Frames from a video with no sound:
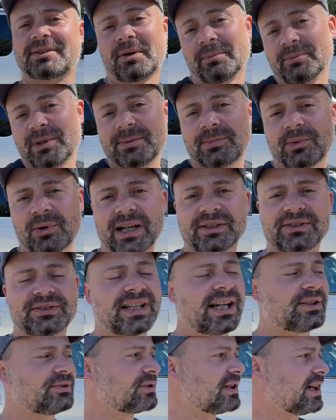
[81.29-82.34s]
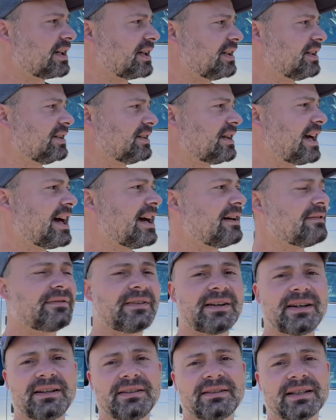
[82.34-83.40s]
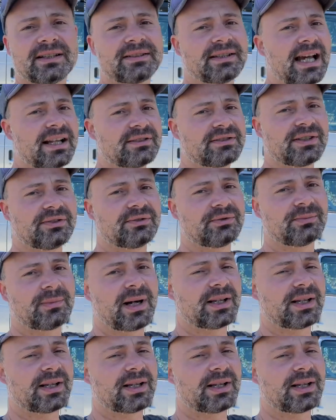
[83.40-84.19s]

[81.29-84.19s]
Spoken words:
Home Depot. I just had to cut it in half and attach it to my